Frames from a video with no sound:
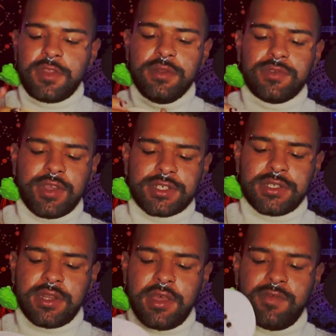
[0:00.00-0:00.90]

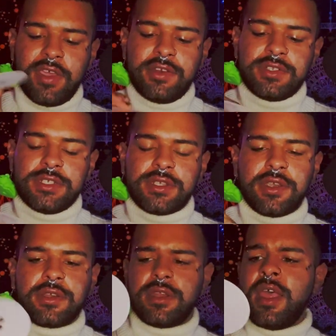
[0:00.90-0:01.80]
direction of energies
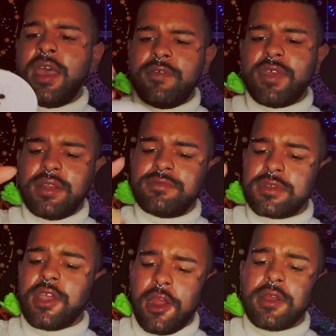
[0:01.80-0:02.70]
are gonna
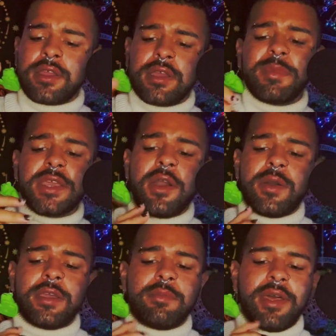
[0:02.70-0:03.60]
are gonna be
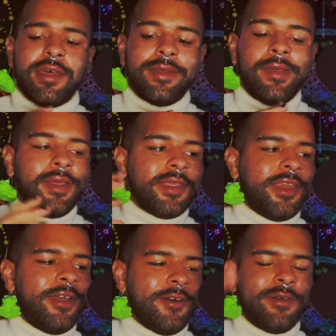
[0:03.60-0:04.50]
going but you
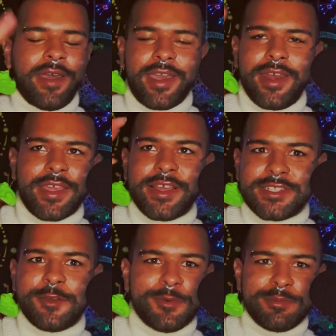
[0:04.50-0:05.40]
know i gotta
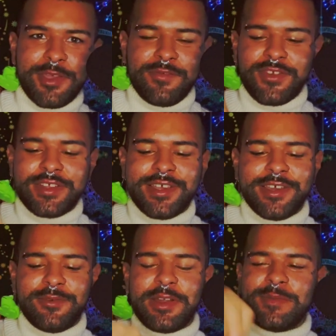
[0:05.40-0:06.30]
catch up with my free
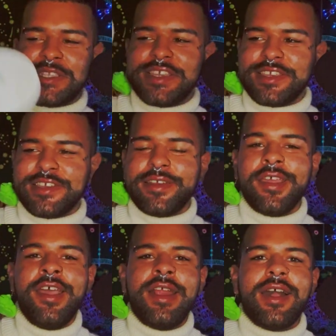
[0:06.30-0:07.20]
uh, what i'm saying here
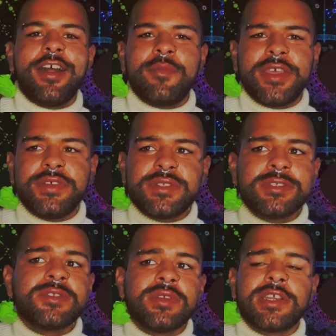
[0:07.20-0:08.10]
um, i noticed
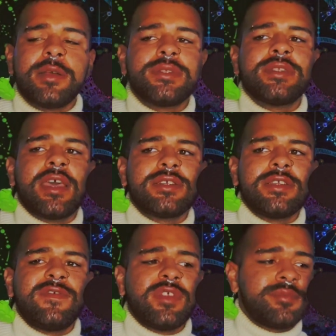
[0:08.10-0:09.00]
this three of cups is
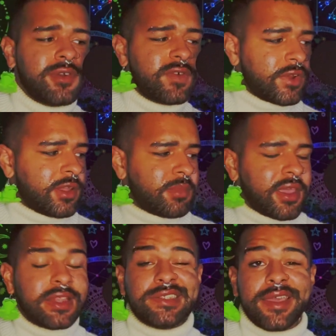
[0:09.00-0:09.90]
actually flipped over in
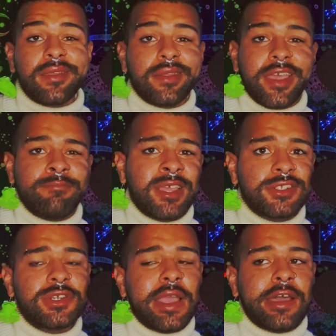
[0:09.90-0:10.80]
my deck and i'm
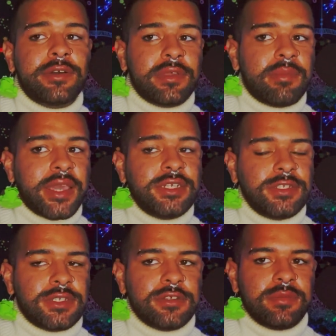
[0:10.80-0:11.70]
not sure how it
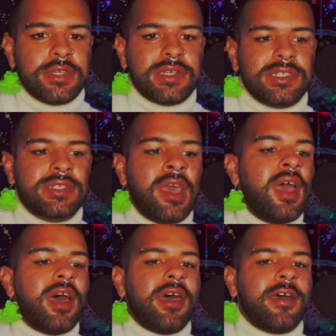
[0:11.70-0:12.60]
managed to because
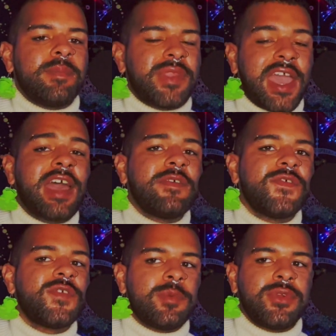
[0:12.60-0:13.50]
um, i
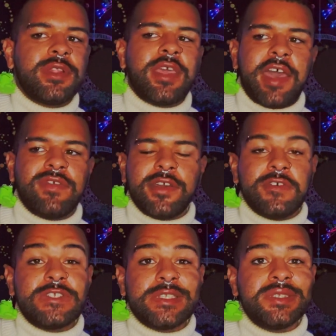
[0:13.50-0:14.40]
have a pretty heavy
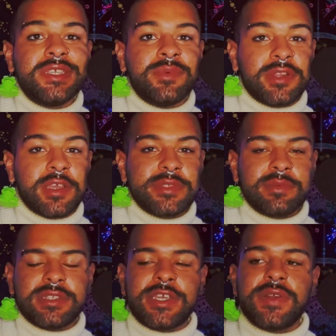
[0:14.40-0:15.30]
ocd when it comes
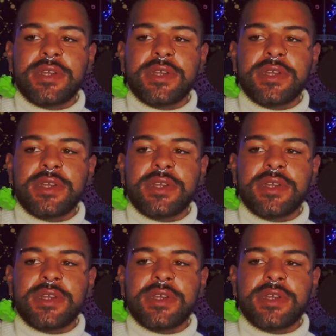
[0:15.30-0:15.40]
to my tarot